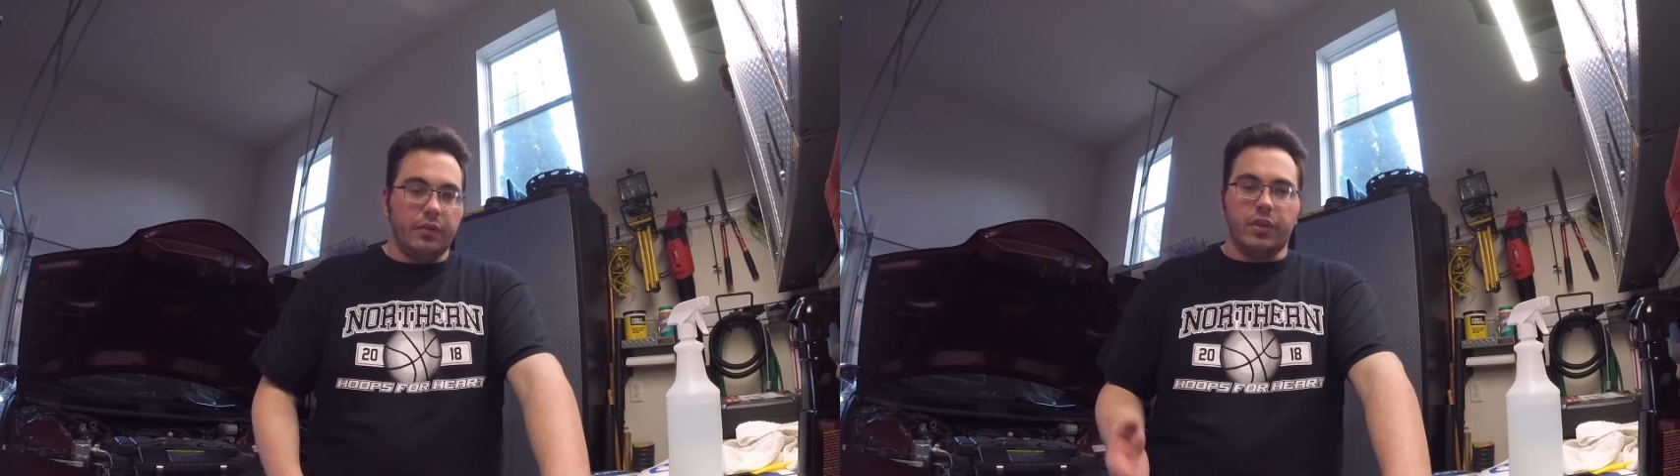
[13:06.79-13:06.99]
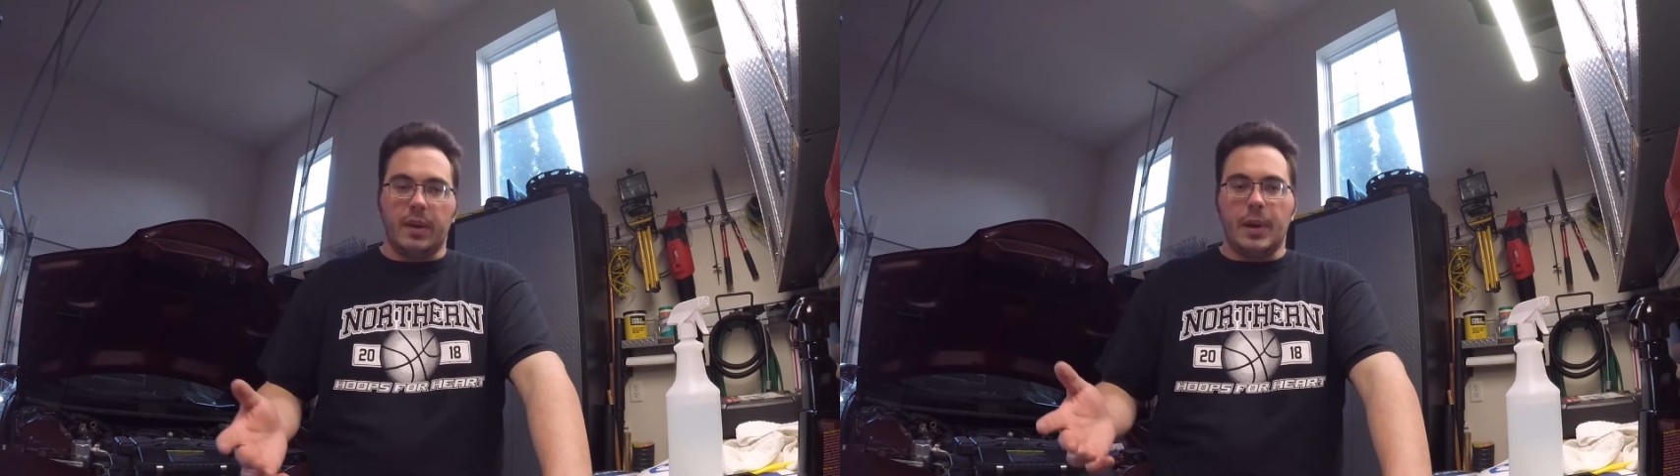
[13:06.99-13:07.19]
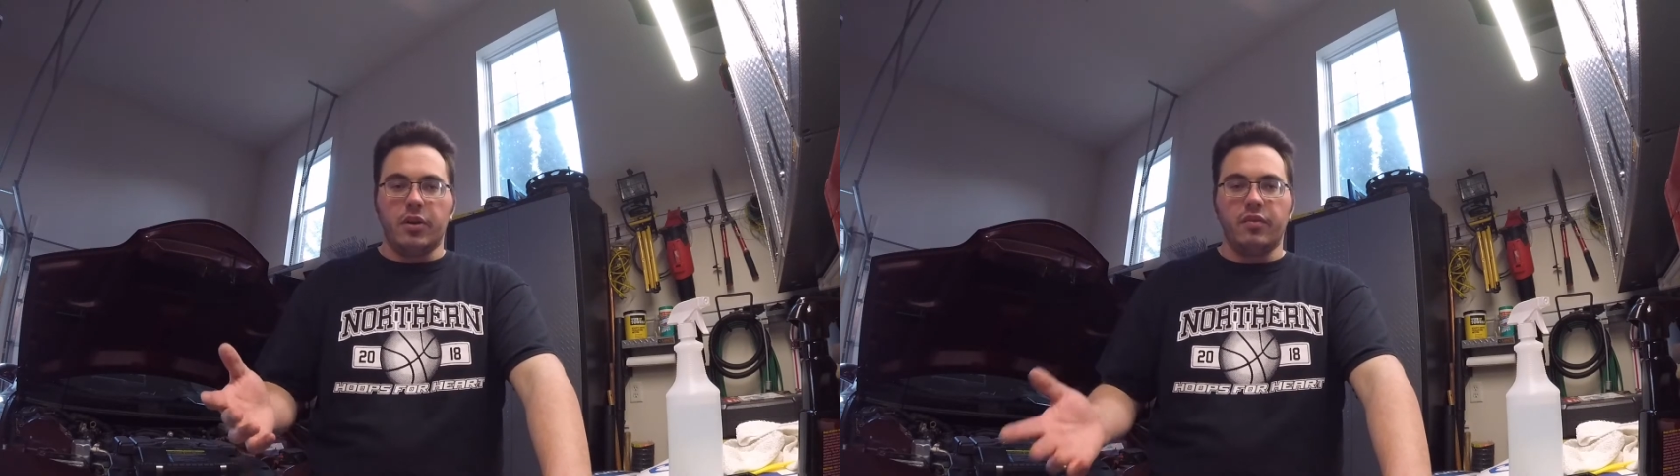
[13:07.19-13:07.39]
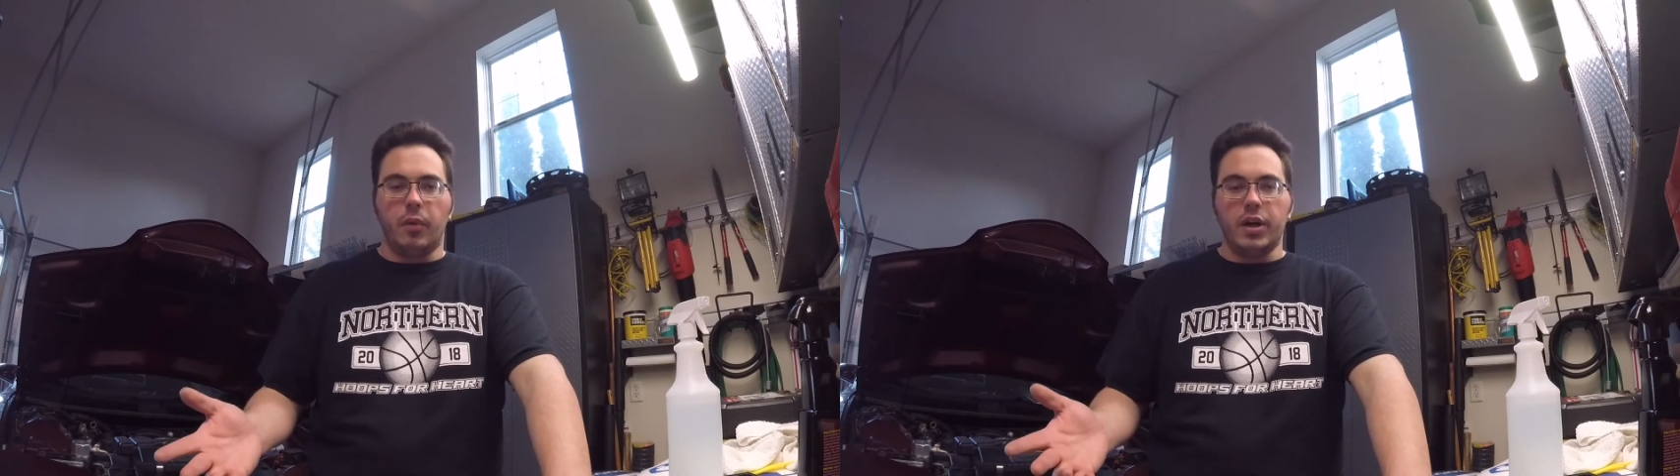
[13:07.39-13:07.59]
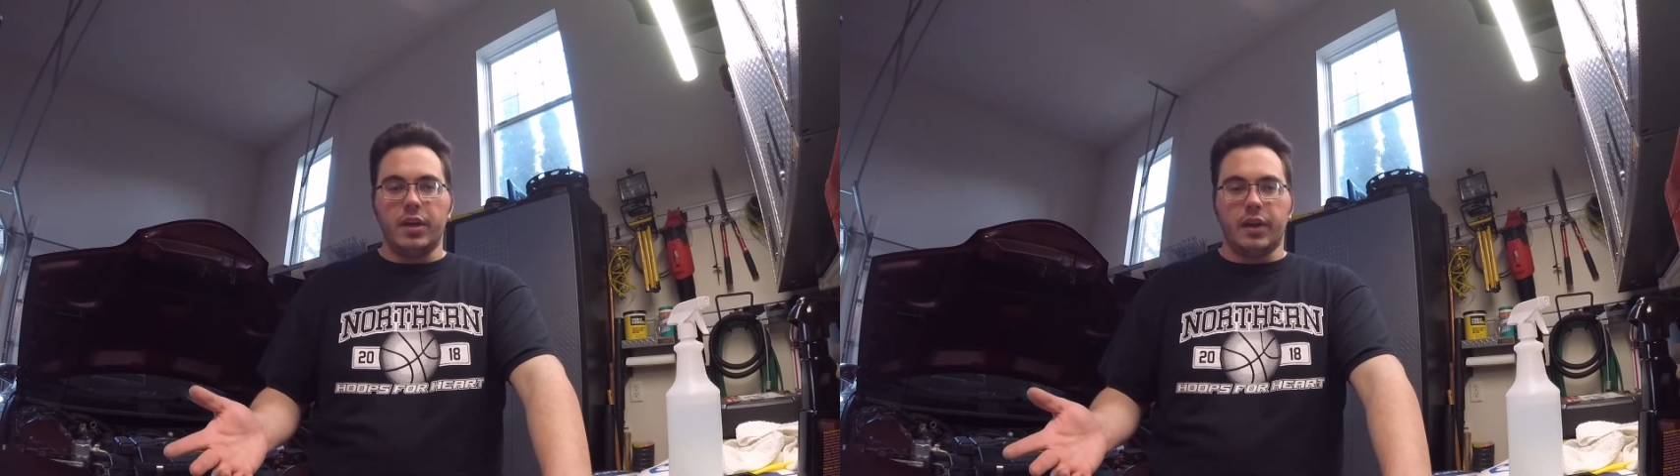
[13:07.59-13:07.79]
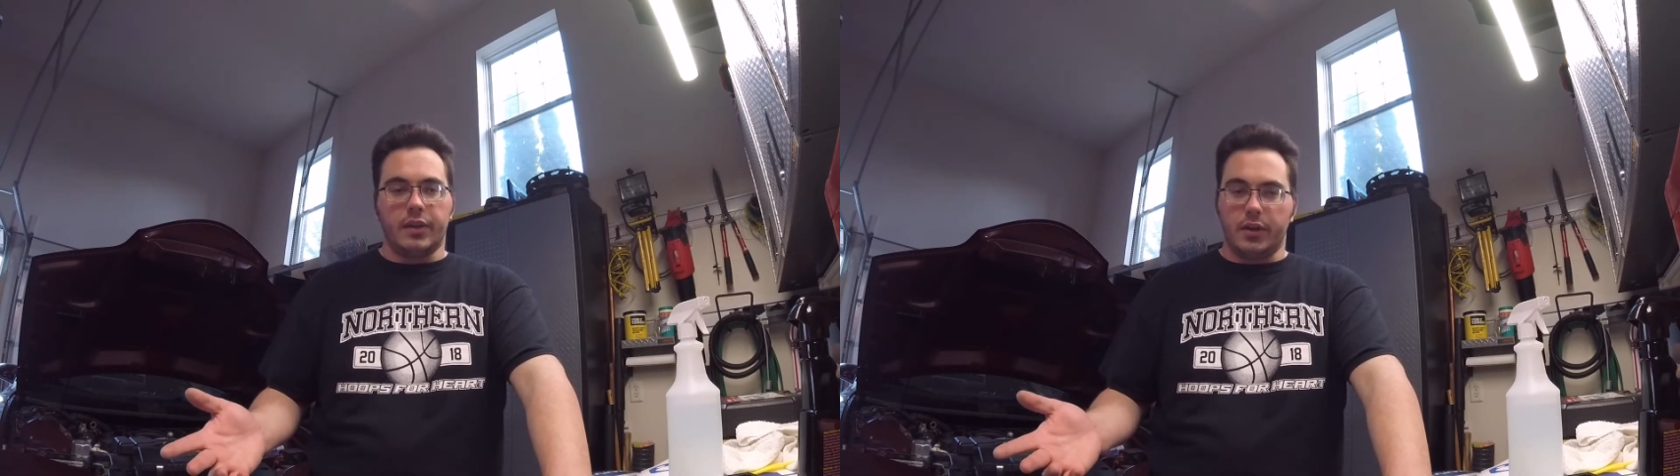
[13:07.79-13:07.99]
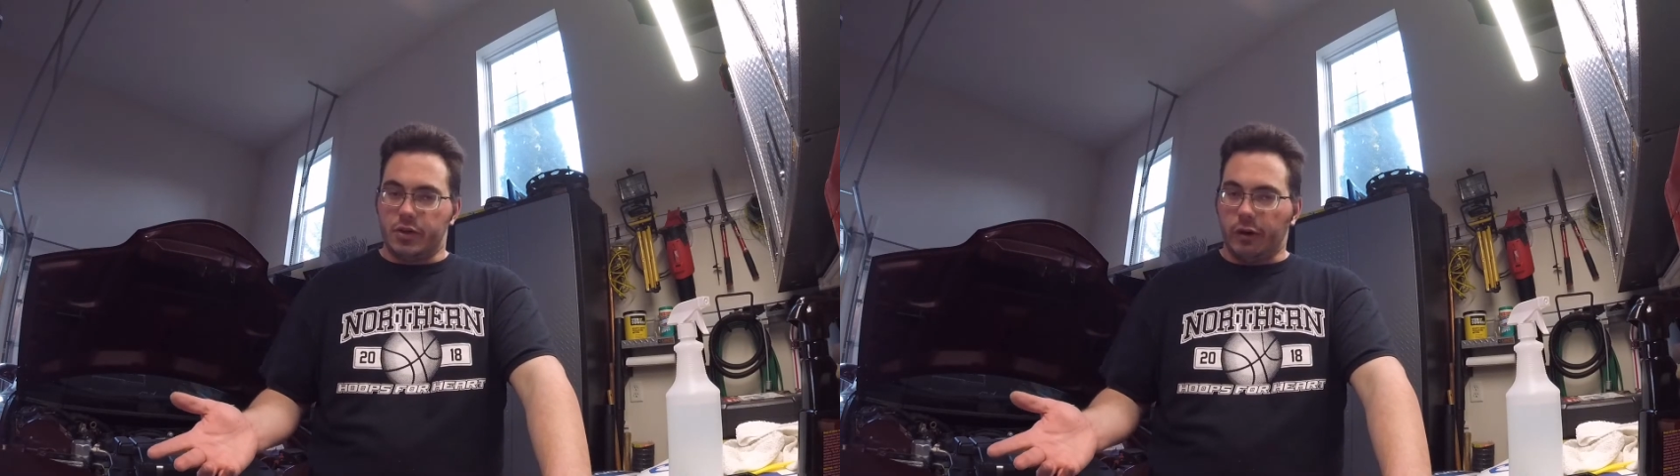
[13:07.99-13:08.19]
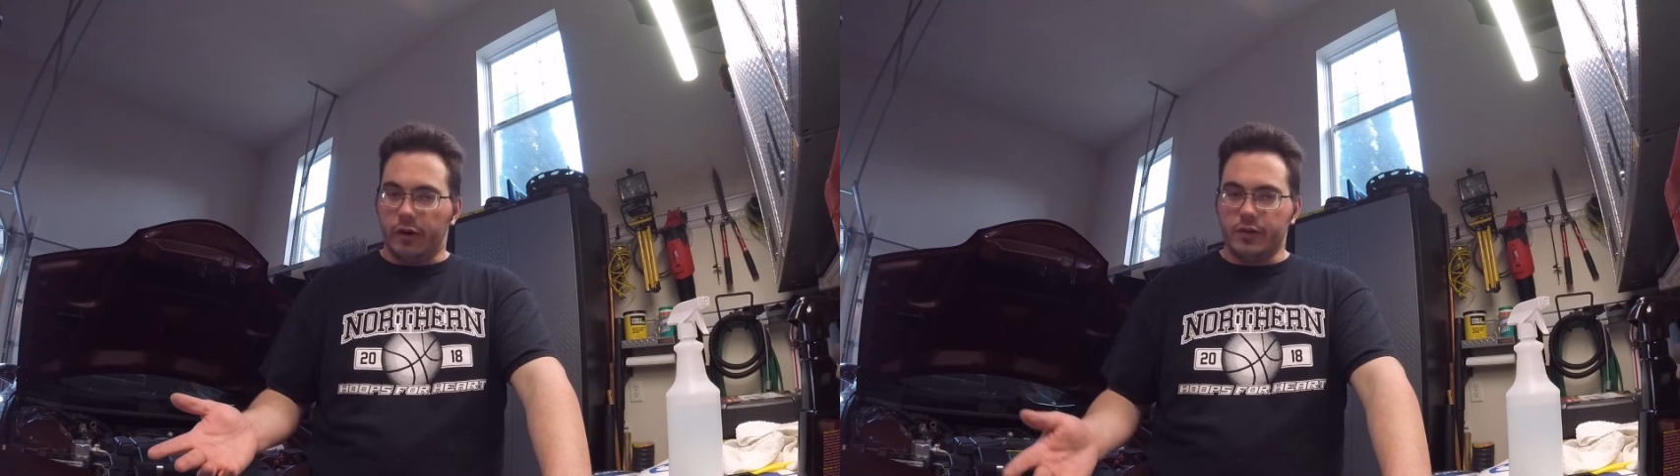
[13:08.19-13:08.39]
for the amount of money that they
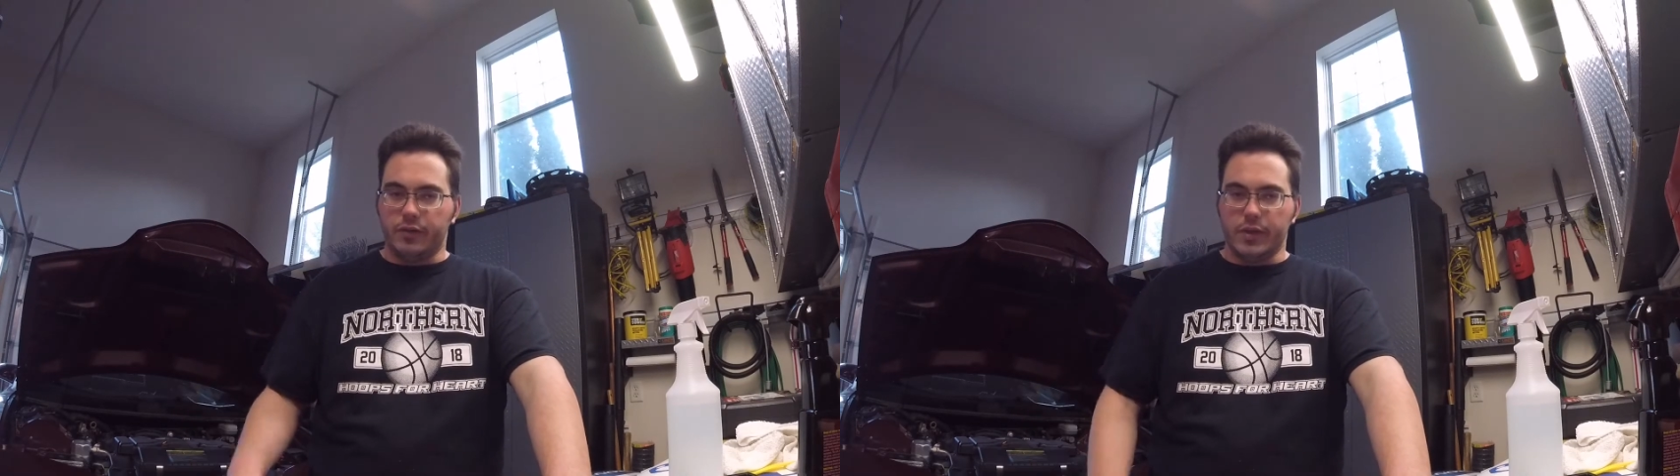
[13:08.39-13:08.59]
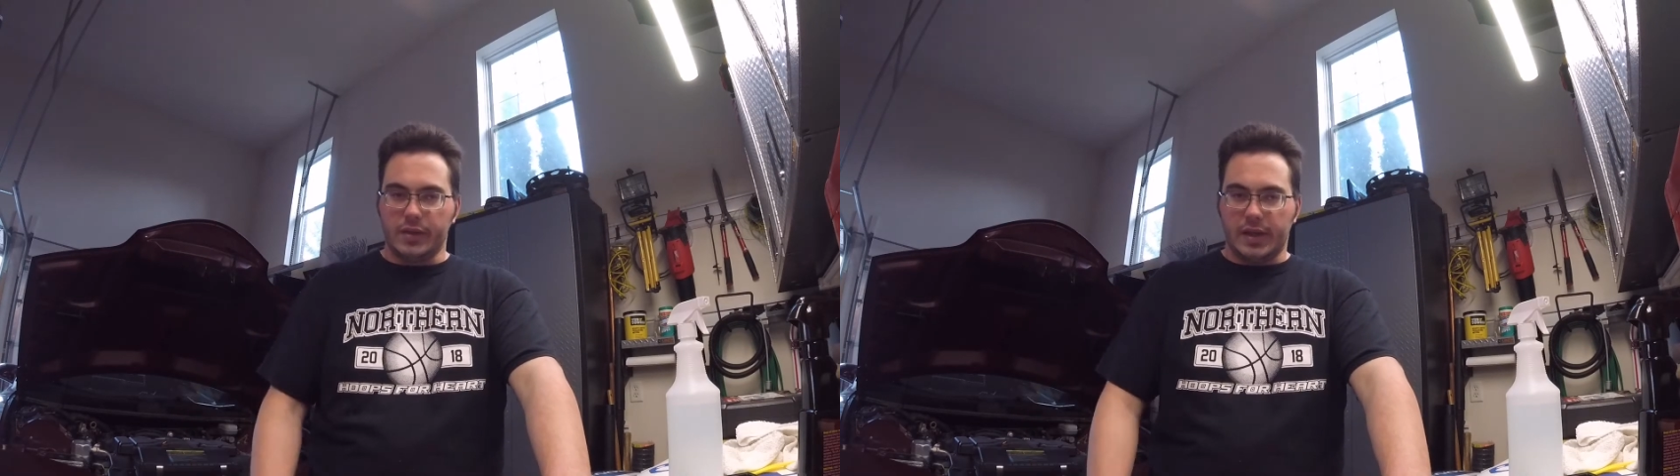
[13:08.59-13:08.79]
charge for this